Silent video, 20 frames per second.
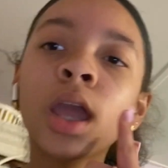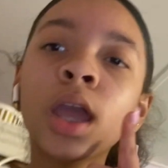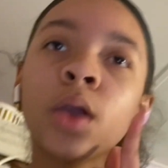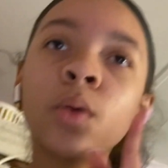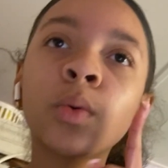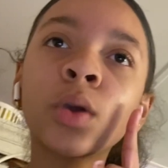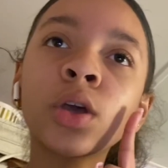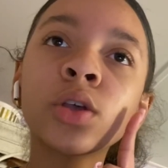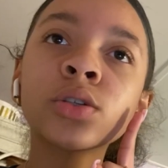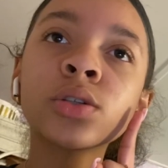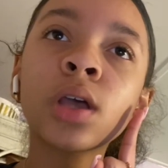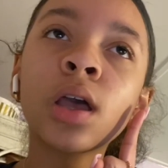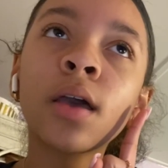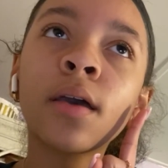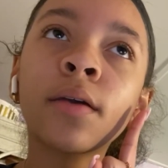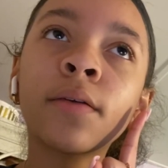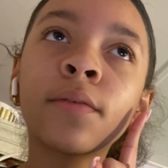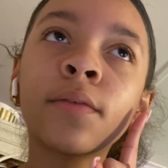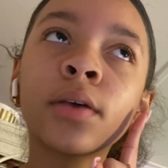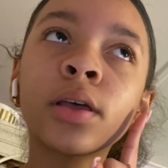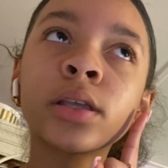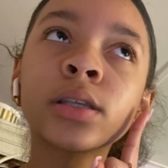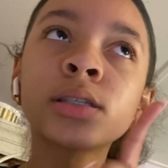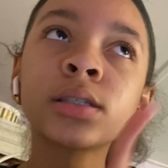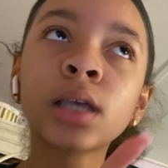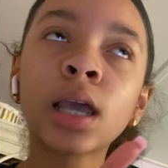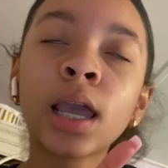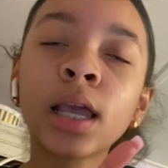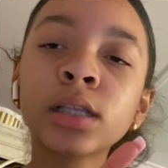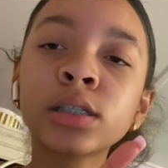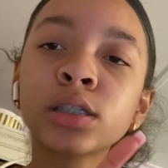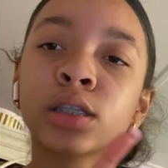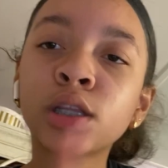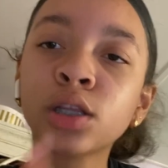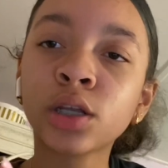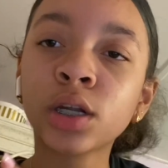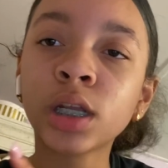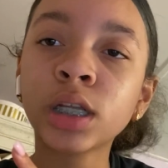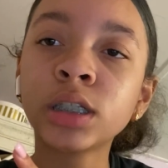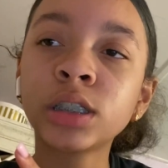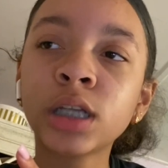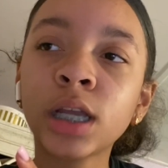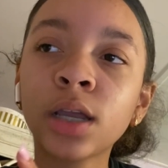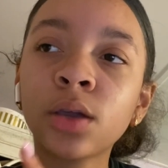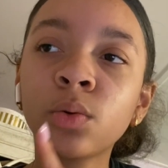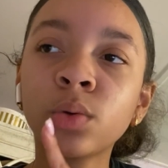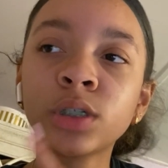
And we also have a science learning check,